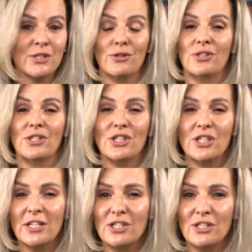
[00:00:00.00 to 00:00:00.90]
your
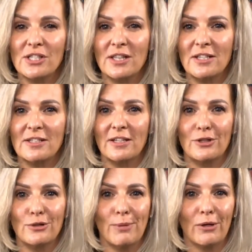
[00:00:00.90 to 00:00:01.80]
suggestions of things I can
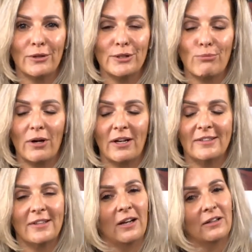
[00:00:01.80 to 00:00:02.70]
do better on these
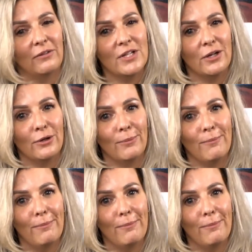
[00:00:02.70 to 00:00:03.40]
broadcasts. I'd love to hear them.